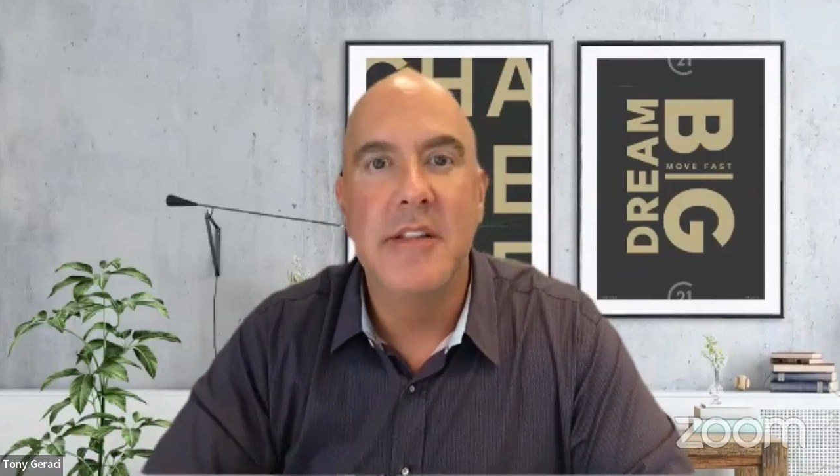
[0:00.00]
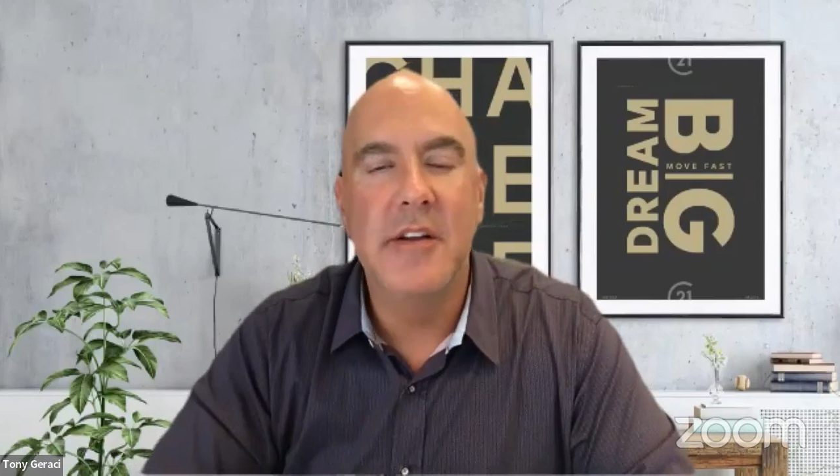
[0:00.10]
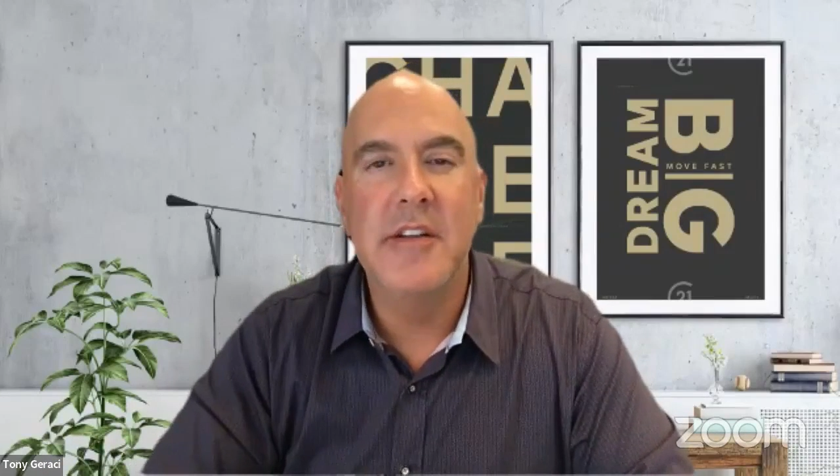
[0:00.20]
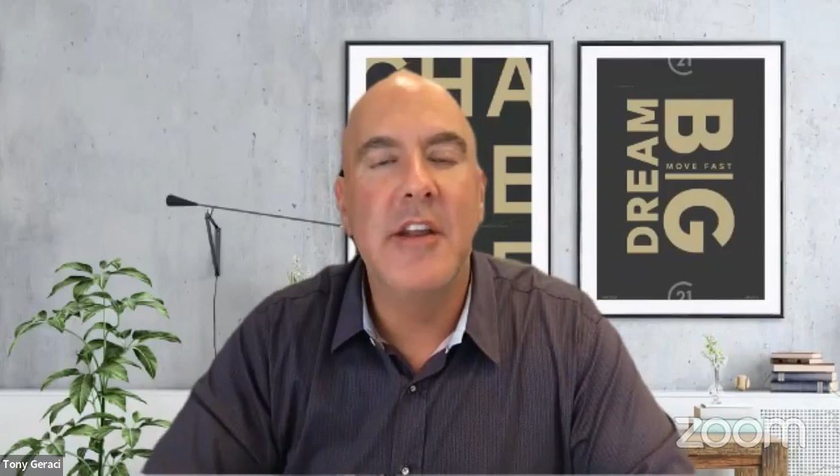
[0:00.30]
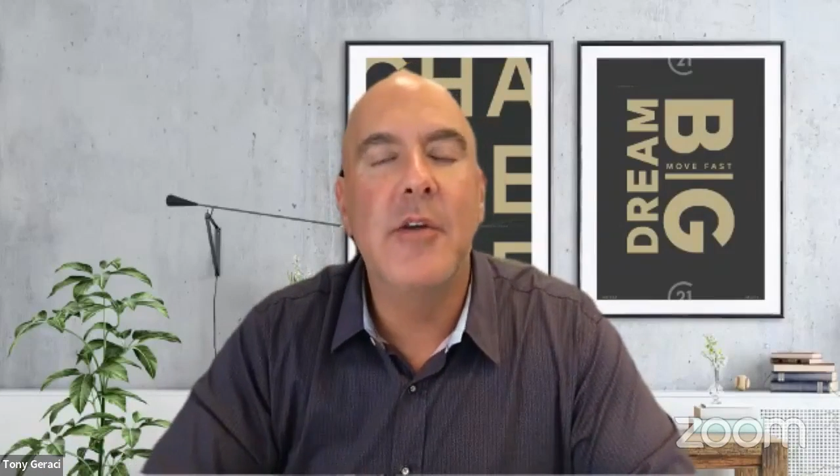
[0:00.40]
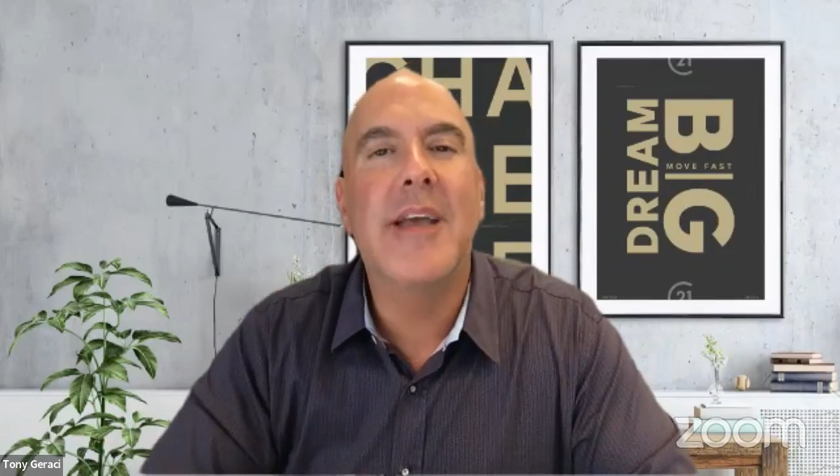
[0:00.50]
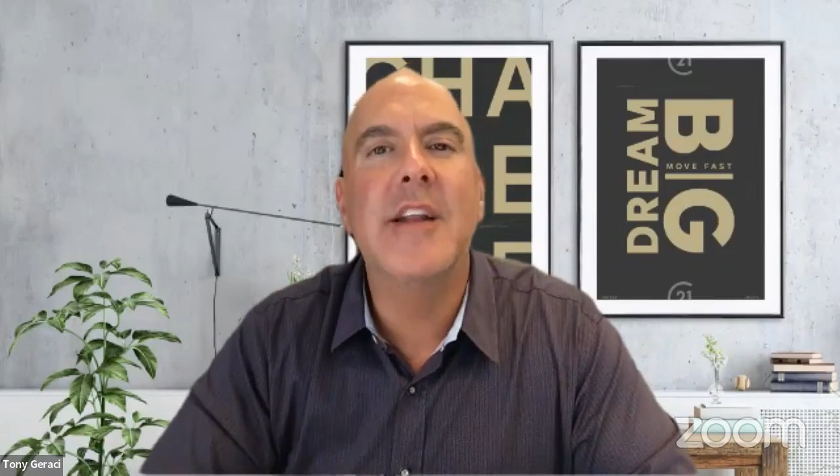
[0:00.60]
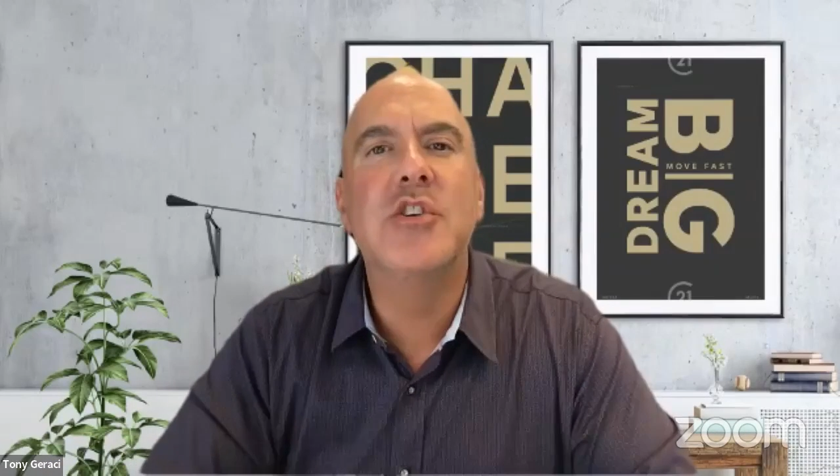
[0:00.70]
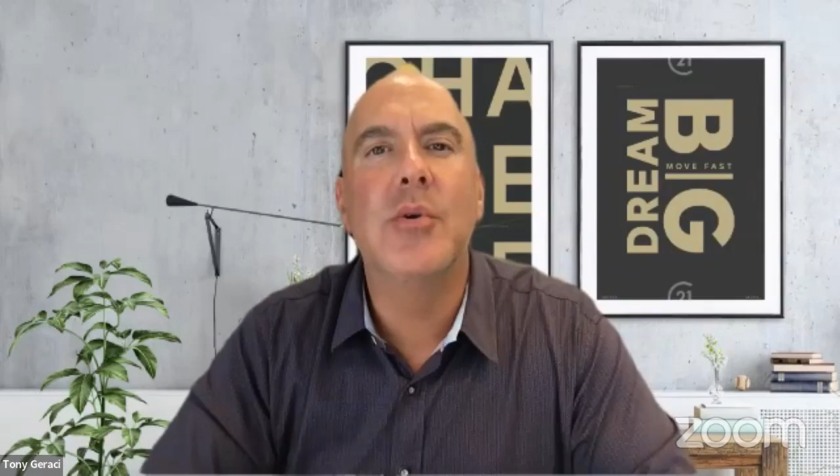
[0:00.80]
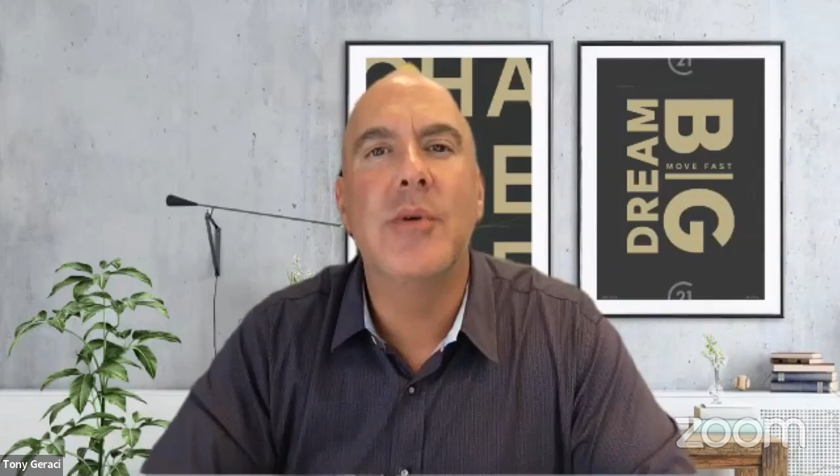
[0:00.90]
they're they they do not get a
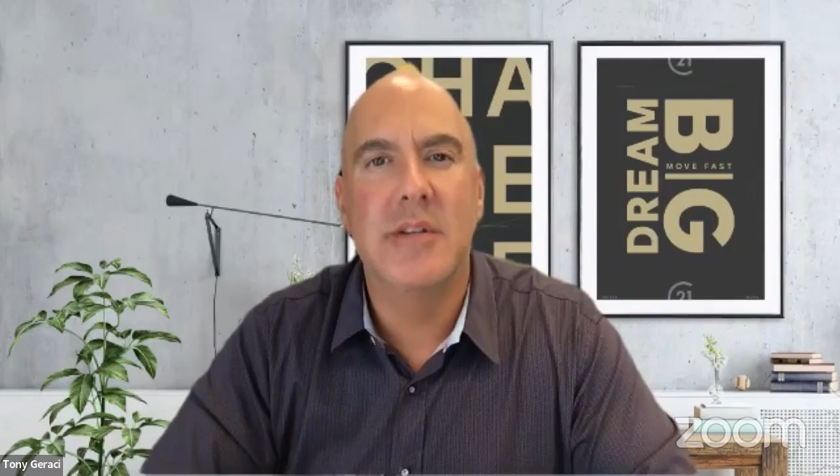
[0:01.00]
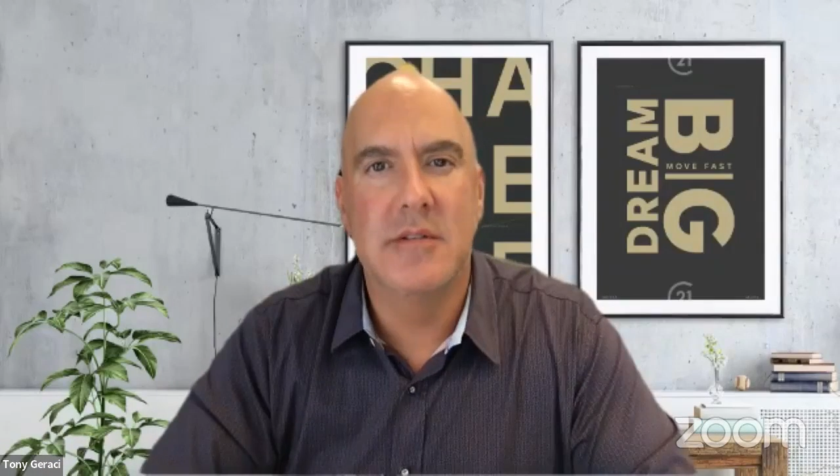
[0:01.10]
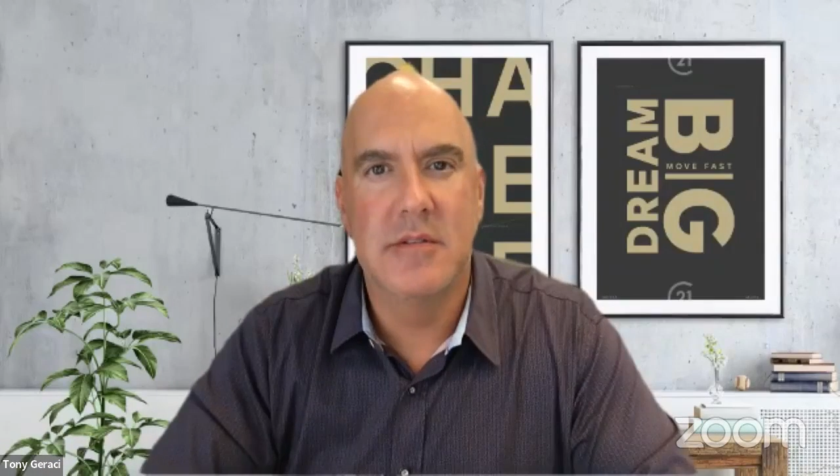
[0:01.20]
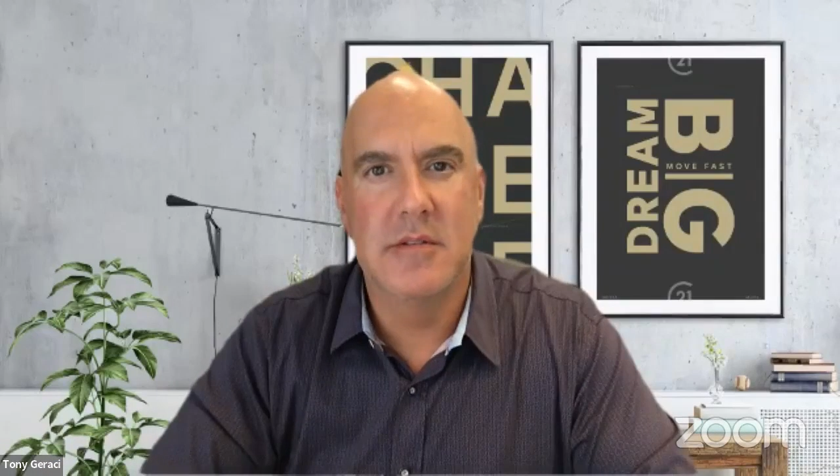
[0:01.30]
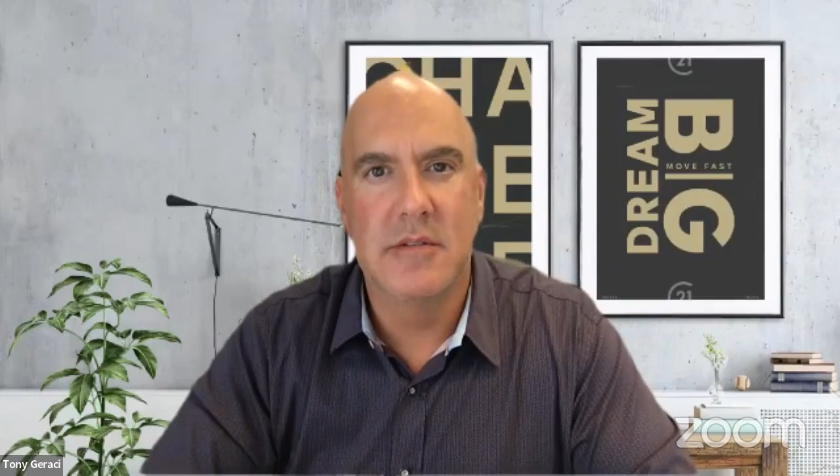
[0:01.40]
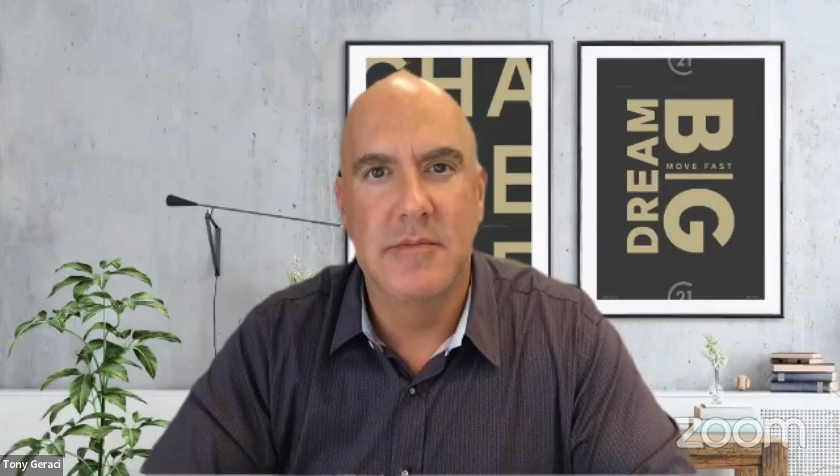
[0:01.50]
choice